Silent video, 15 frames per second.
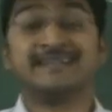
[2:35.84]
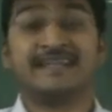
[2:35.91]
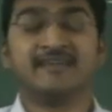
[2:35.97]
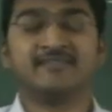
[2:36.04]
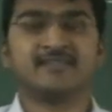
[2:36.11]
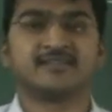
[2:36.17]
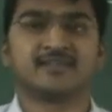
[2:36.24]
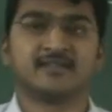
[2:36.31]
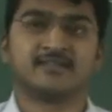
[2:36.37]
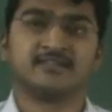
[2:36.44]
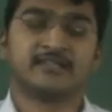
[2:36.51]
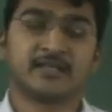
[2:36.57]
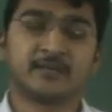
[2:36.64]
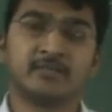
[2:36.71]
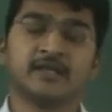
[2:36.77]
Davison,
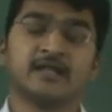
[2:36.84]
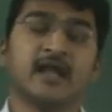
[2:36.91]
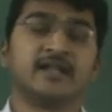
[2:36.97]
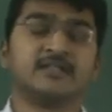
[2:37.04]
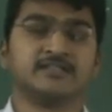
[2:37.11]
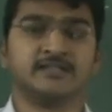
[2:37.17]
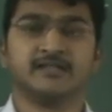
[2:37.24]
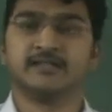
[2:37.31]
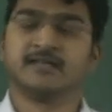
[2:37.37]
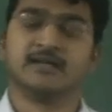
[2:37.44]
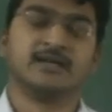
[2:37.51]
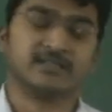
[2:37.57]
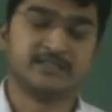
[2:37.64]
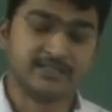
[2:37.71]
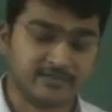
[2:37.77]
Germer and
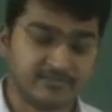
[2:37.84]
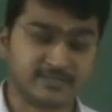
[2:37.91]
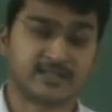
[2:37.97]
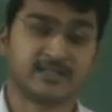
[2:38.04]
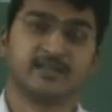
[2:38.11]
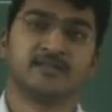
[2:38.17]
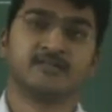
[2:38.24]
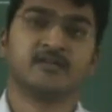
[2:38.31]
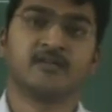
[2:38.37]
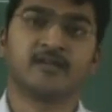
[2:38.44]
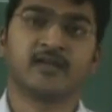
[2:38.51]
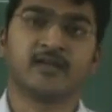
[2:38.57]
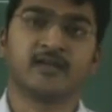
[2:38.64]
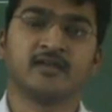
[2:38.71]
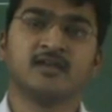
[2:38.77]
Davison.
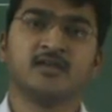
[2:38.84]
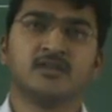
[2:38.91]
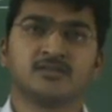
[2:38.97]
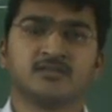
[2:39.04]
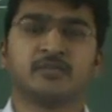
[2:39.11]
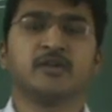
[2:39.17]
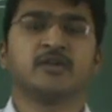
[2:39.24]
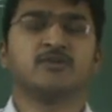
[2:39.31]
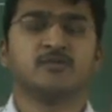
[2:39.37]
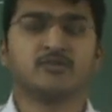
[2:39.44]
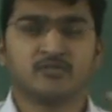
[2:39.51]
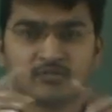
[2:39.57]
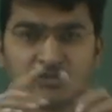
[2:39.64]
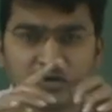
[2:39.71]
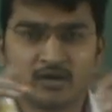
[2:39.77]
Okay, so by
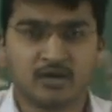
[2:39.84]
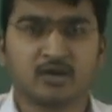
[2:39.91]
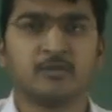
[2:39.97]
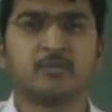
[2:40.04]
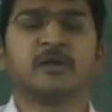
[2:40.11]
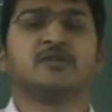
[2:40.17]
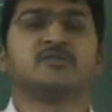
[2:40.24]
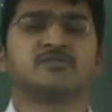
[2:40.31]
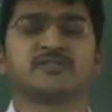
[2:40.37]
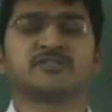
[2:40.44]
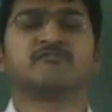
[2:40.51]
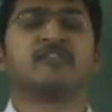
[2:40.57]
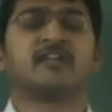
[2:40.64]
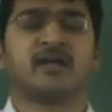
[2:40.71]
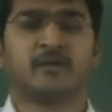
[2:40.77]

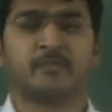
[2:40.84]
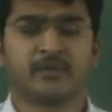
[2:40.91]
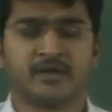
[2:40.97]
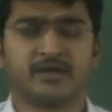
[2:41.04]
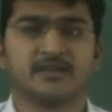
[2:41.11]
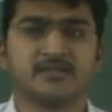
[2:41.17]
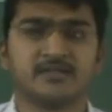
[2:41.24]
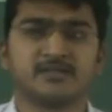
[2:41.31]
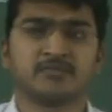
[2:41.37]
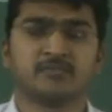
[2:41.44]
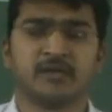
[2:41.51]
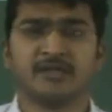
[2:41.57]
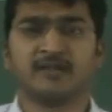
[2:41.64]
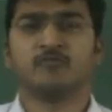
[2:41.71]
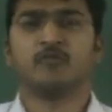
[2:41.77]
using one apparatus,
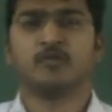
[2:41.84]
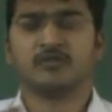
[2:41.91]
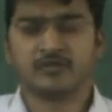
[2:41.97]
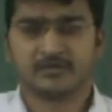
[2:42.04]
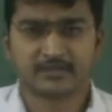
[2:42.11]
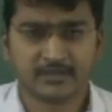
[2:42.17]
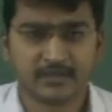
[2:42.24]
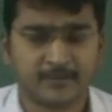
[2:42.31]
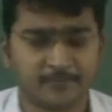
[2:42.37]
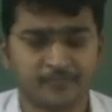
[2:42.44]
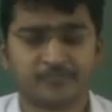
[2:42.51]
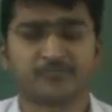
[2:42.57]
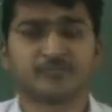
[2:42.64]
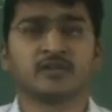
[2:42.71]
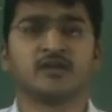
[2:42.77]
by
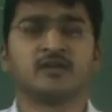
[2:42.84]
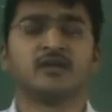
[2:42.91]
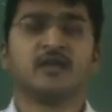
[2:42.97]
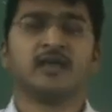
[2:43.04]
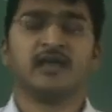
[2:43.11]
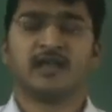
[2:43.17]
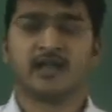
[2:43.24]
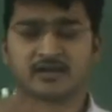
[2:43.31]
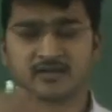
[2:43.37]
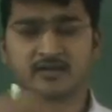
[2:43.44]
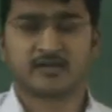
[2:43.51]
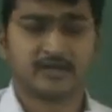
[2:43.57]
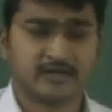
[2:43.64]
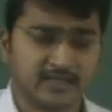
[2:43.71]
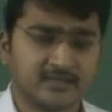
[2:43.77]
one
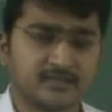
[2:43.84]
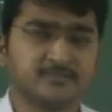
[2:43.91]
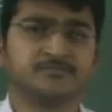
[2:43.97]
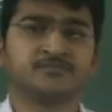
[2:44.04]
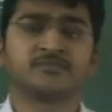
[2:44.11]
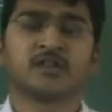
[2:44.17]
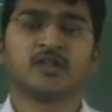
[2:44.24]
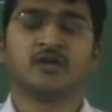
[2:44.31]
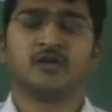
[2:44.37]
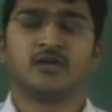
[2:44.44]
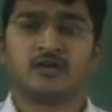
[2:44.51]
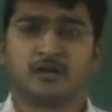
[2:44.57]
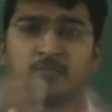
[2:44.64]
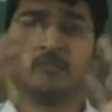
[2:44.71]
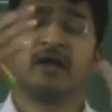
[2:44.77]
electron gun,
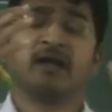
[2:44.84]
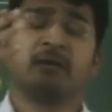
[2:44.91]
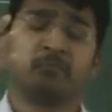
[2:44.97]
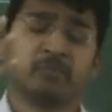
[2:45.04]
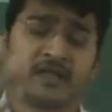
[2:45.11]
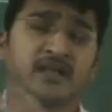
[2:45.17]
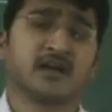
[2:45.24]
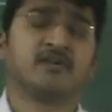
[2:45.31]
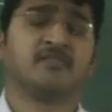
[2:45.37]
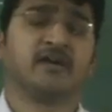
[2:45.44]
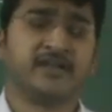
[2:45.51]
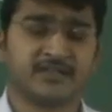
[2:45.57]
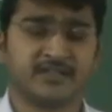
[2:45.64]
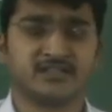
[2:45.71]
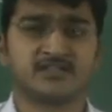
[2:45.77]
by applying of
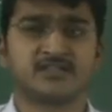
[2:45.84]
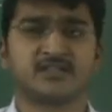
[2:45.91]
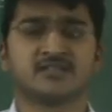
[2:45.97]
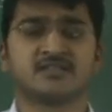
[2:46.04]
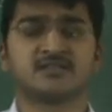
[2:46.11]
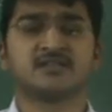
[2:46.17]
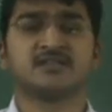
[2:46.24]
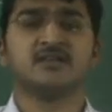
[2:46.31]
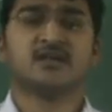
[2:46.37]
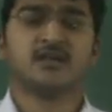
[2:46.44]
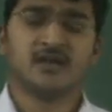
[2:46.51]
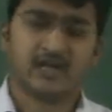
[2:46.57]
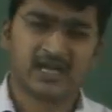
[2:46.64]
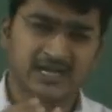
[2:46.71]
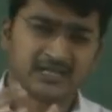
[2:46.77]
high tensions
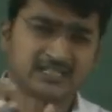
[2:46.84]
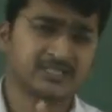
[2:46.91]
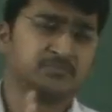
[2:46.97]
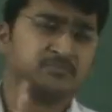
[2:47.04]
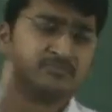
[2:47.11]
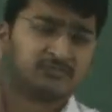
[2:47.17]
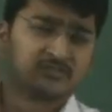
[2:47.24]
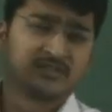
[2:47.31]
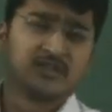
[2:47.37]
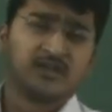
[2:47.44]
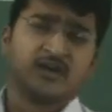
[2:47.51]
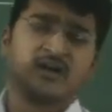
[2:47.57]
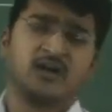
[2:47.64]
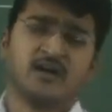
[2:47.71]
and some